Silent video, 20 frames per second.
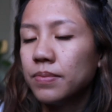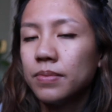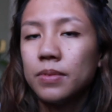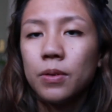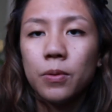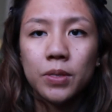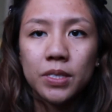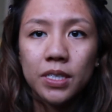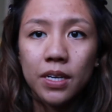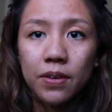
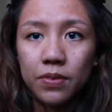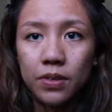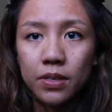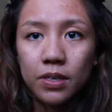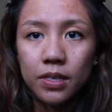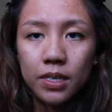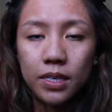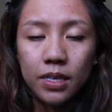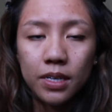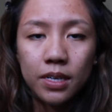
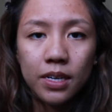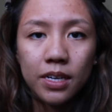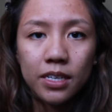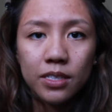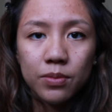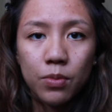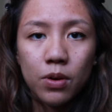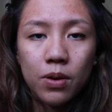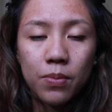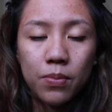whichever
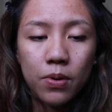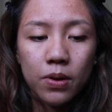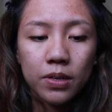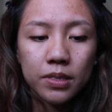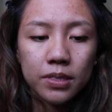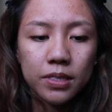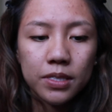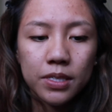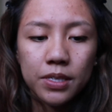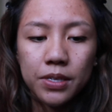is more
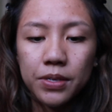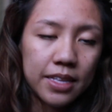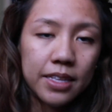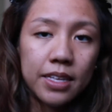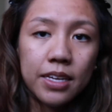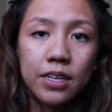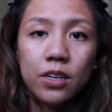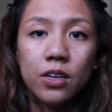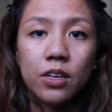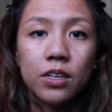important to
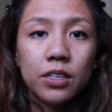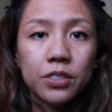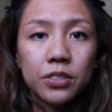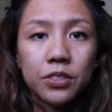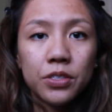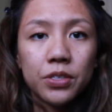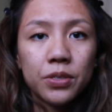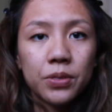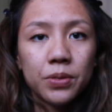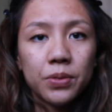you. On
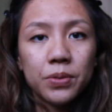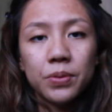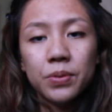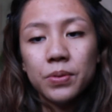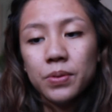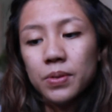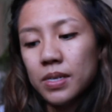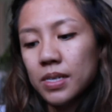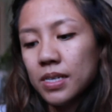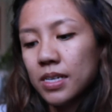
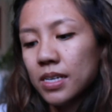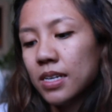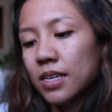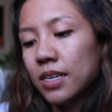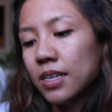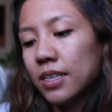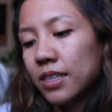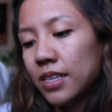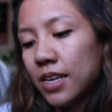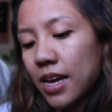to
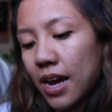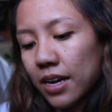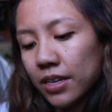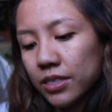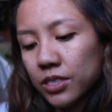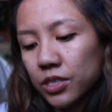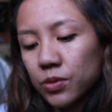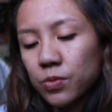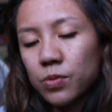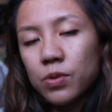the
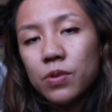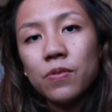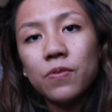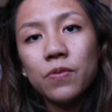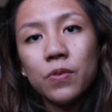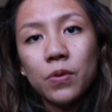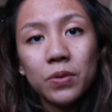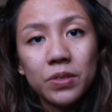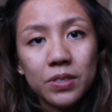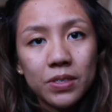actual
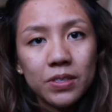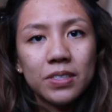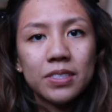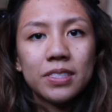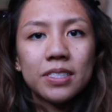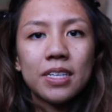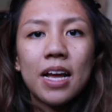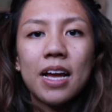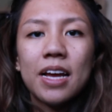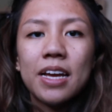
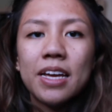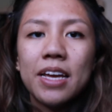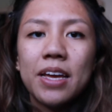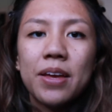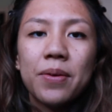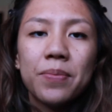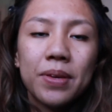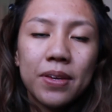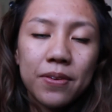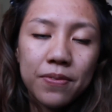folders. I
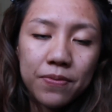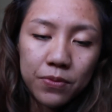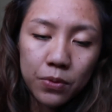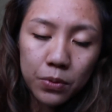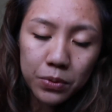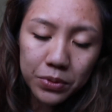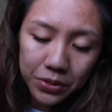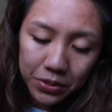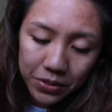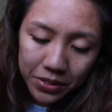am a
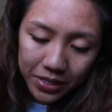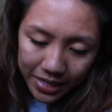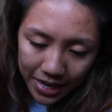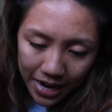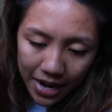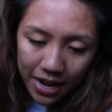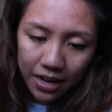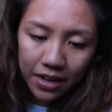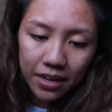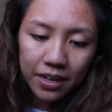folder
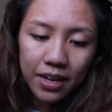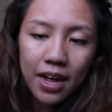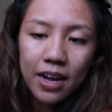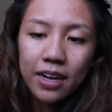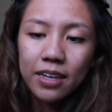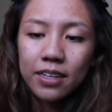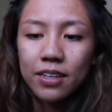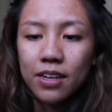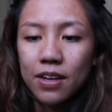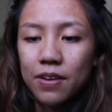gal.
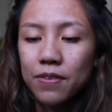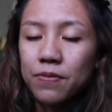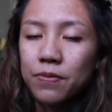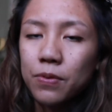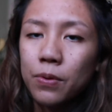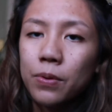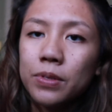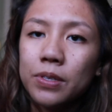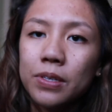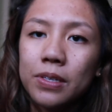I love
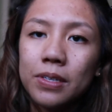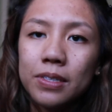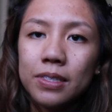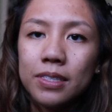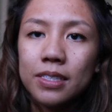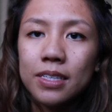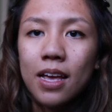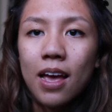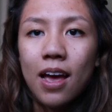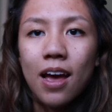
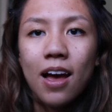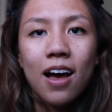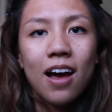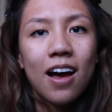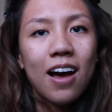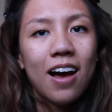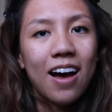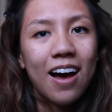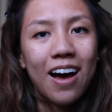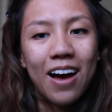folders.
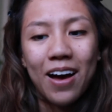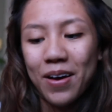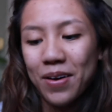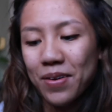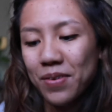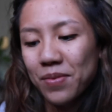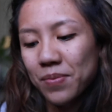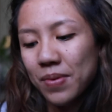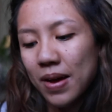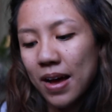
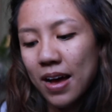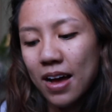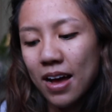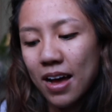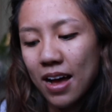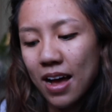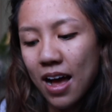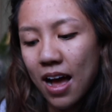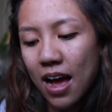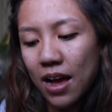
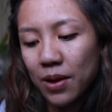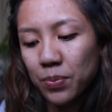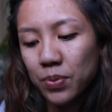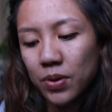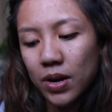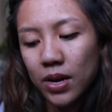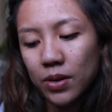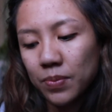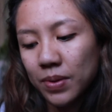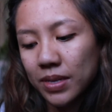I
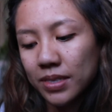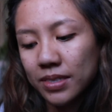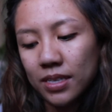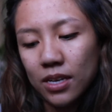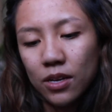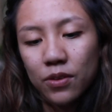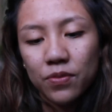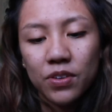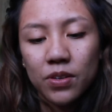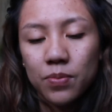pride
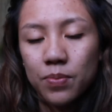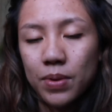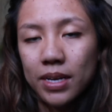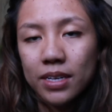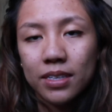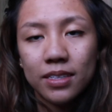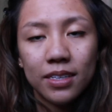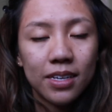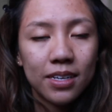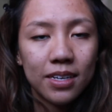myself in my
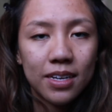clean